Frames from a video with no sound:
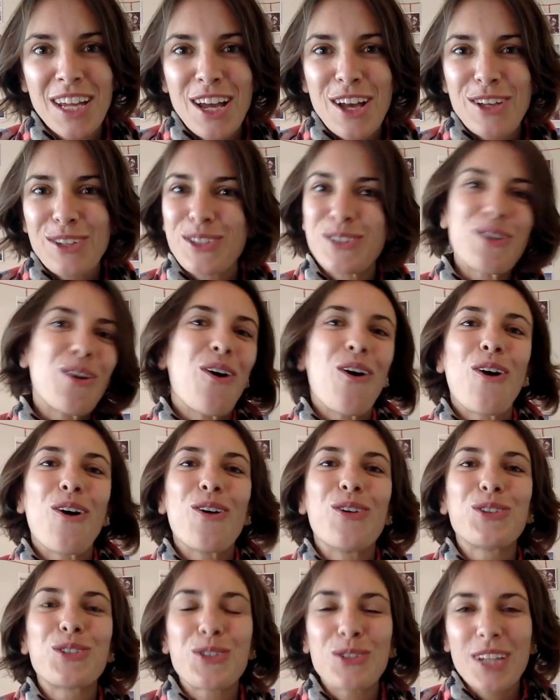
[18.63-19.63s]
So
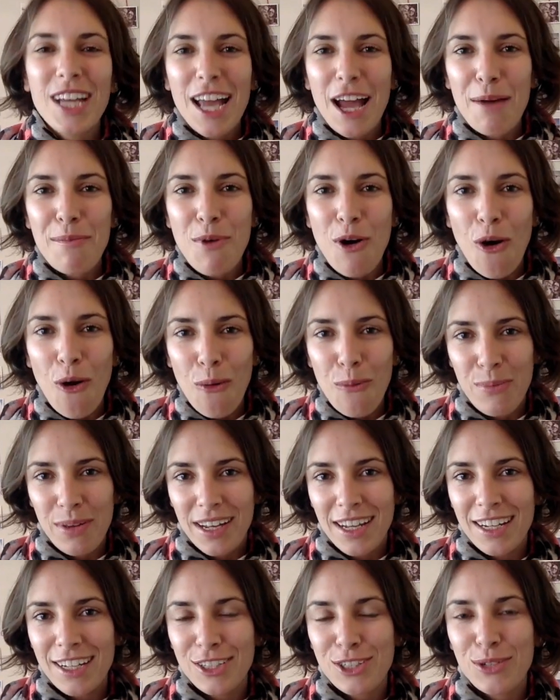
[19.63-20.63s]
today I'm
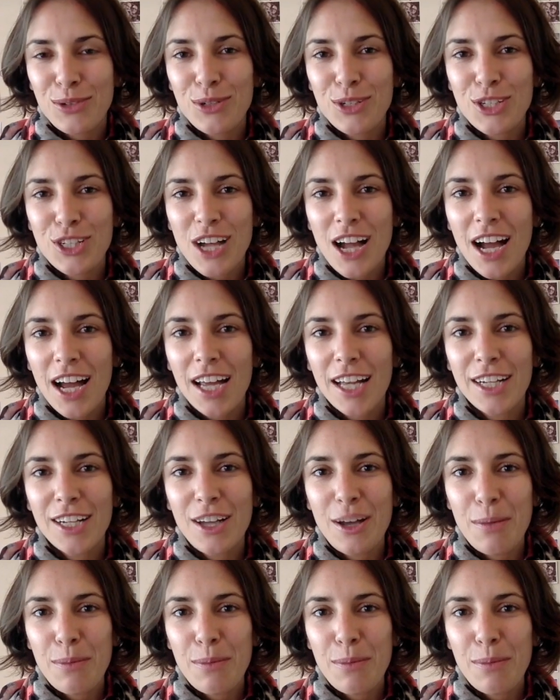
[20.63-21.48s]
hoping to shine a